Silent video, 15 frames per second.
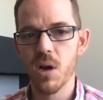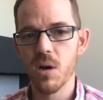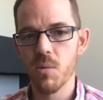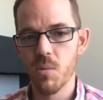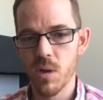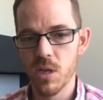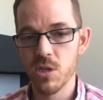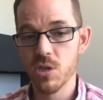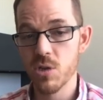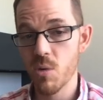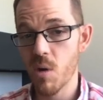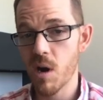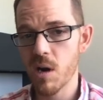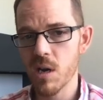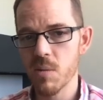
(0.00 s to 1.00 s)
with two
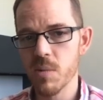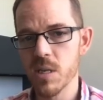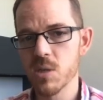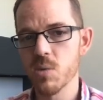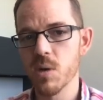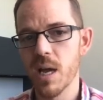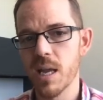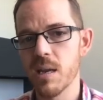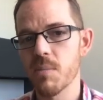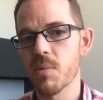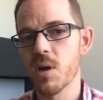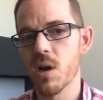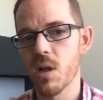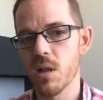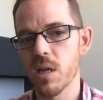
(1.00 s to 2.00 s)
arguments, will end up
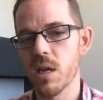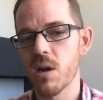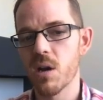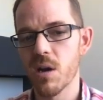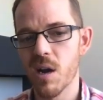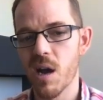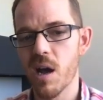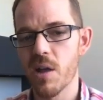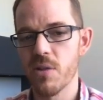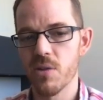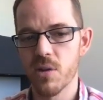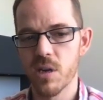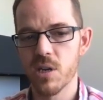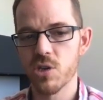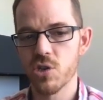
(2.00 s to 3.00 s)
calling our other
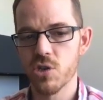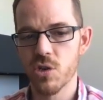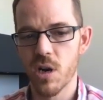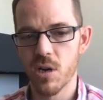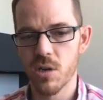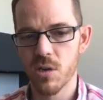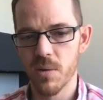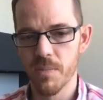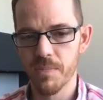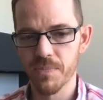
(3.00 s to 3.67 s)
constructor.